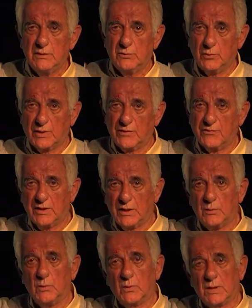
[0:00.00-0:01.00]
to Ras
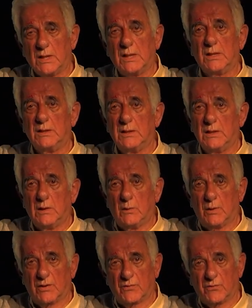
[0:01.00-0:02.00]
al-Naqura
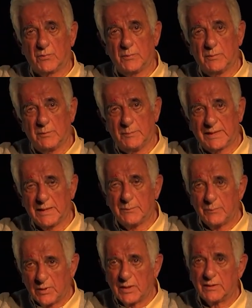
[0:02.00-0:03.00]

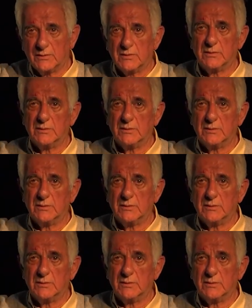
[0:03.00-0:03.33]
became part